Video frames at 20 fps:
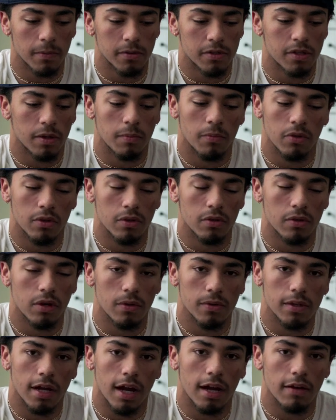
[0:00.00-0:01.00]
someone you
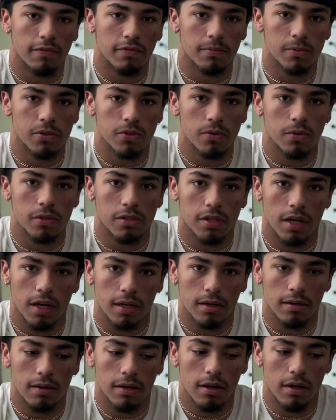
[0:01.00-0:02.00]
know dying from
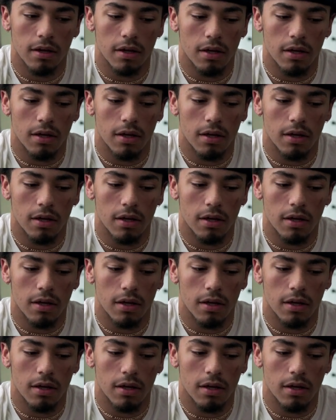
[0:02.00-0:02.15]
suicide,